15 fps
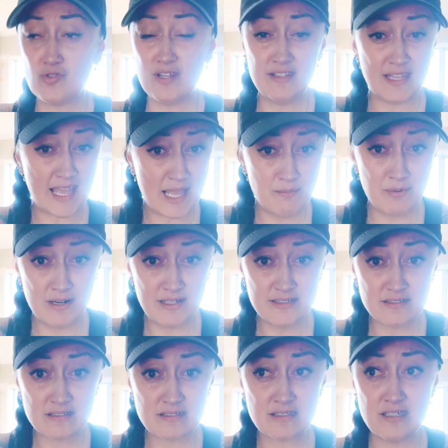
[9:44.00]
in the
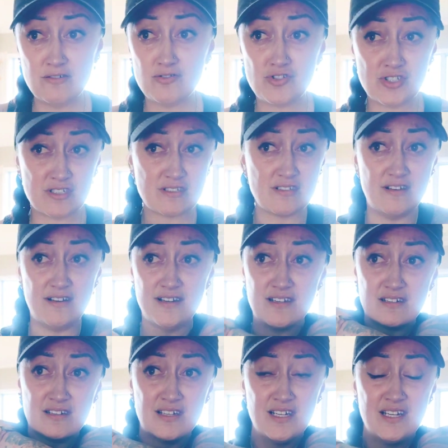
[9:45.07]
ambulance. He was just
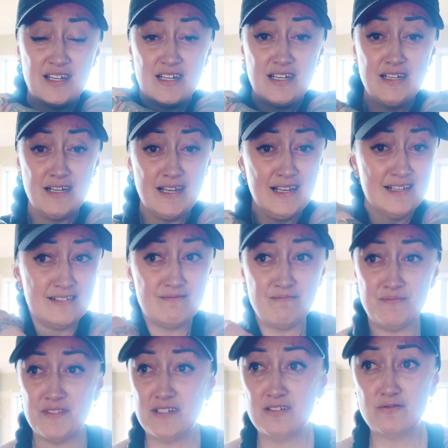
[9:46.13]
like, and
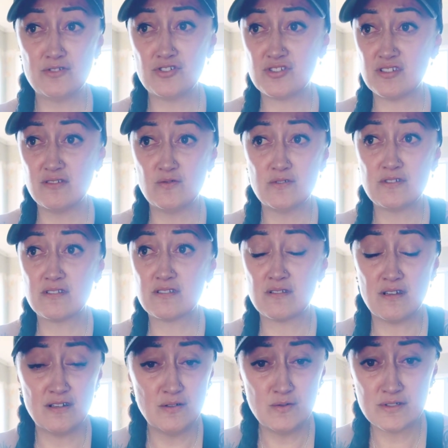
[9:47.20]
it was
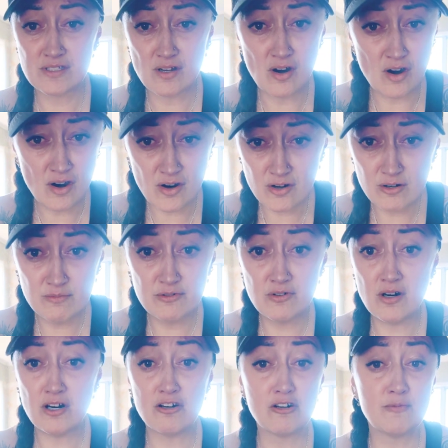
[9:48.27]
a
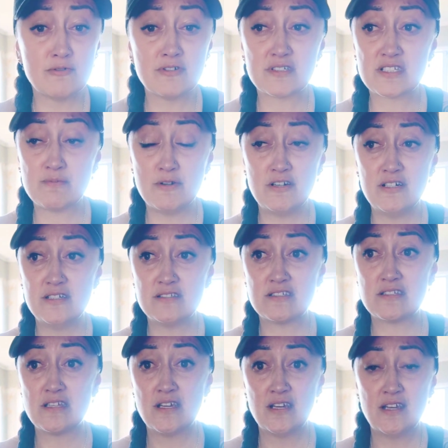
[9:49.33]
horrible
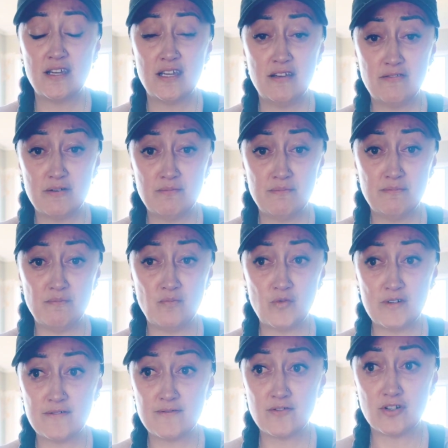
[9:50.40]
experience. Even
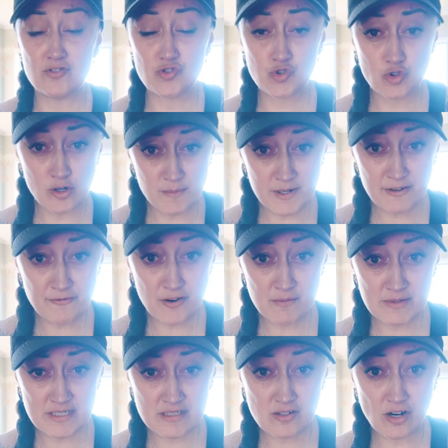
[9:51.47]
we've got trauma
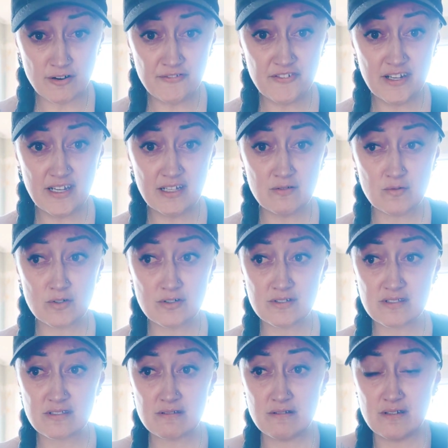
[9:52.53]
from his coughing,
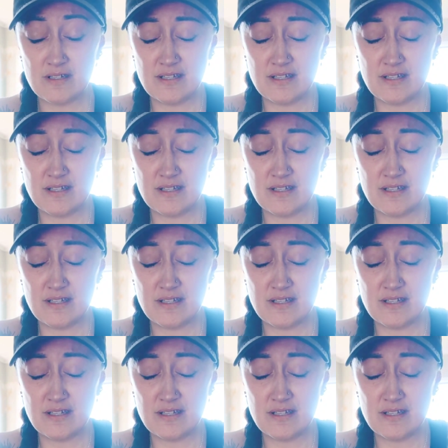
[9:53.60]
because